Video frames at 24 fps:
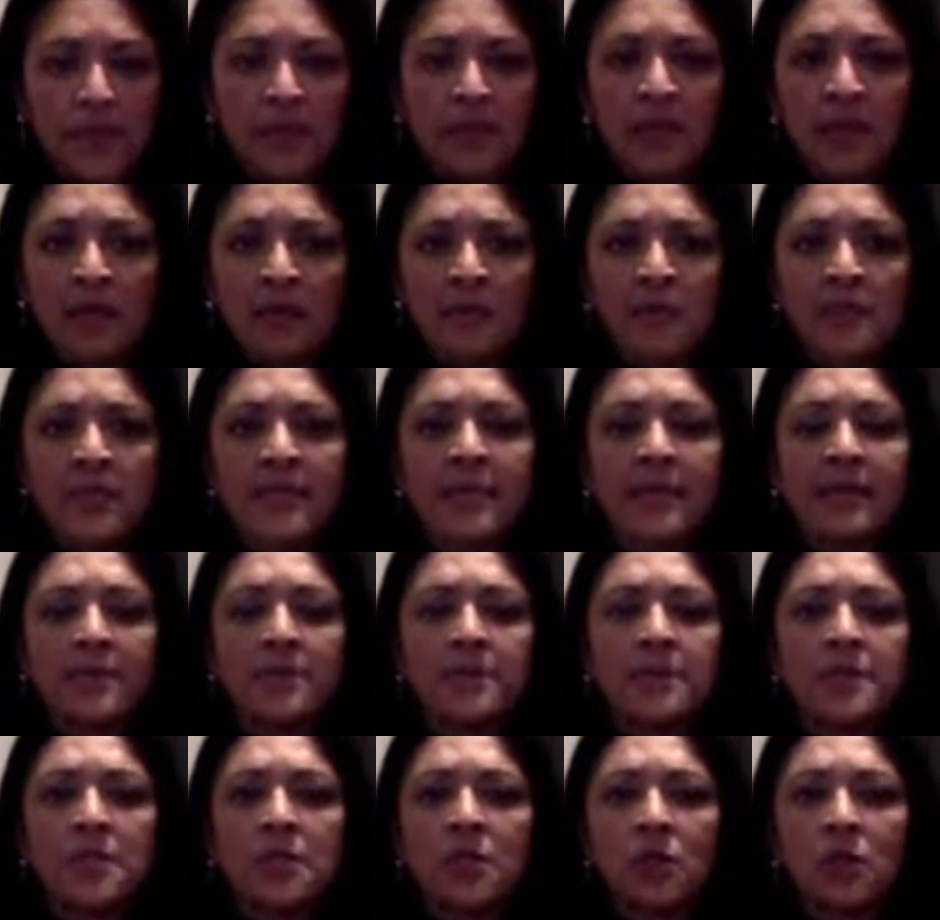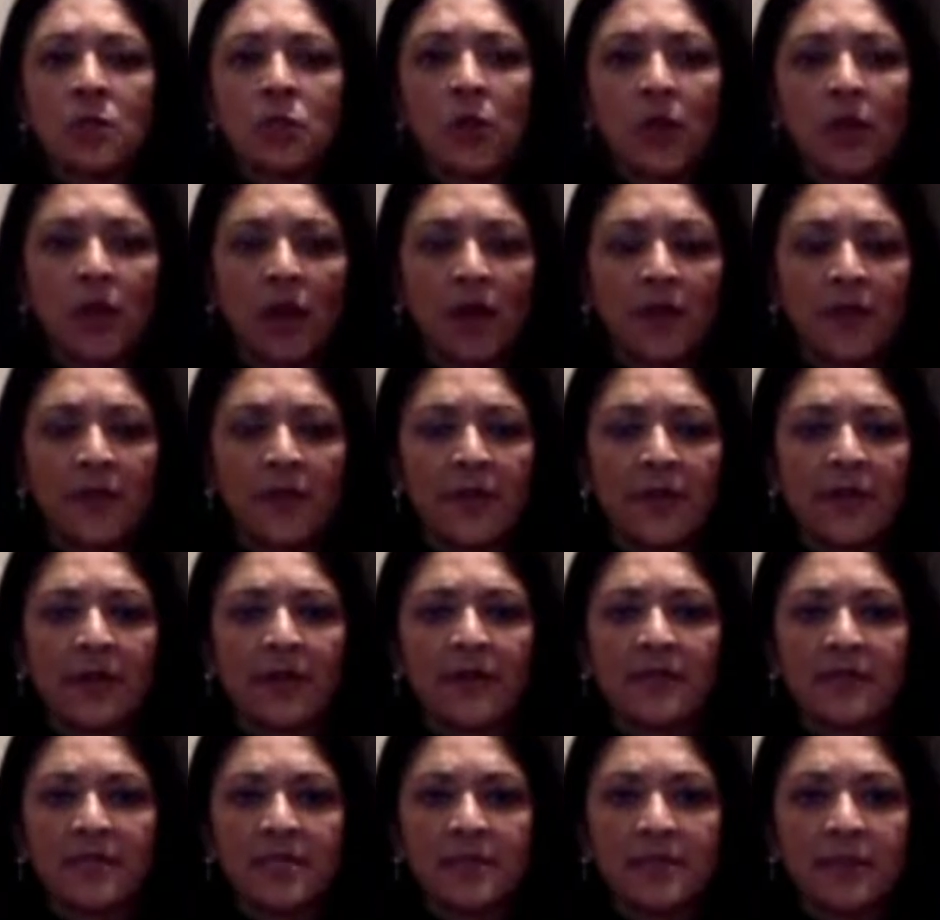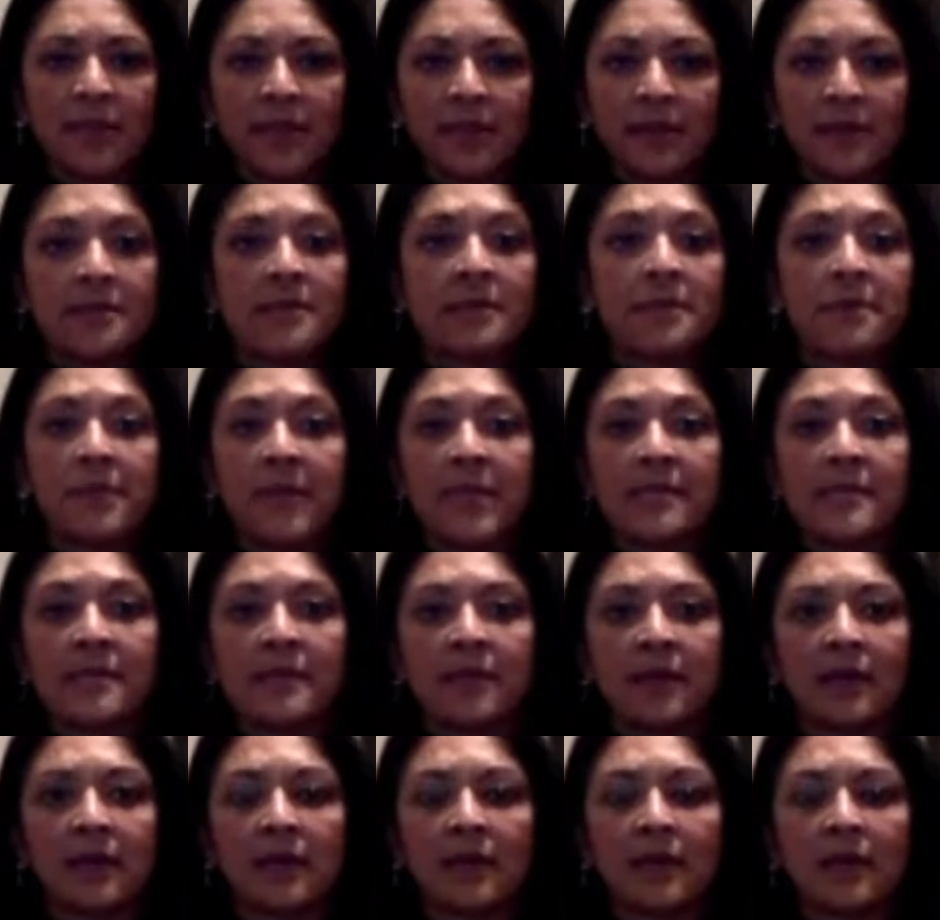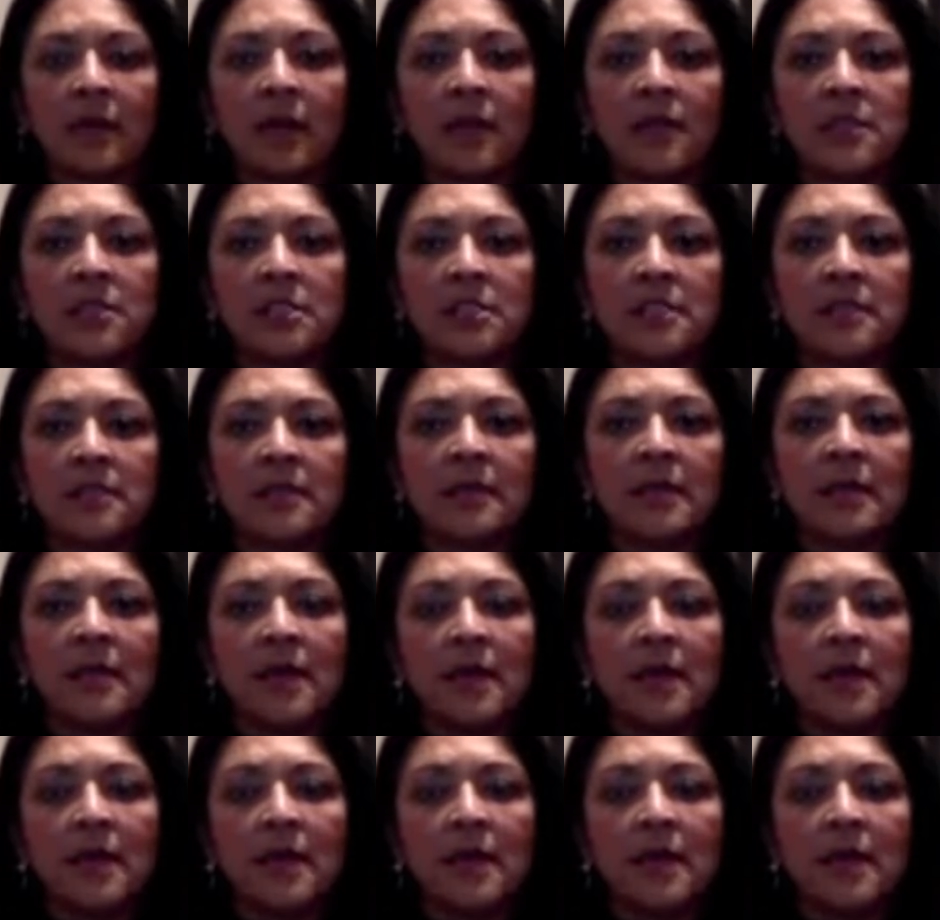Dr. Sims, who we all think of as being this amazing gynecologist,